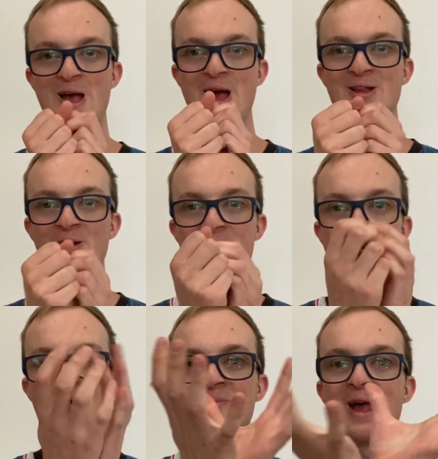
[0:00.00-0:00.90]
And so it
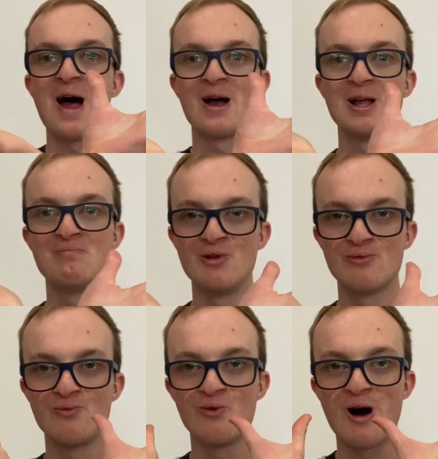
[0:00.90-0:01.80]
comes out, and these
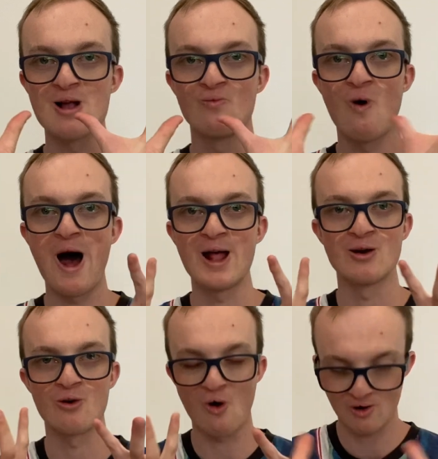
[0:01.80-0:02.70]
beautiful like white
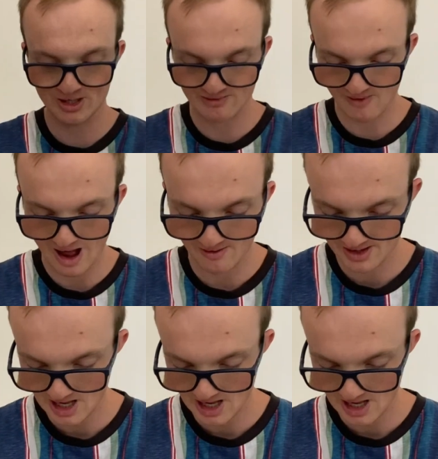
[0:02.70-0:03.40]
or orange flowers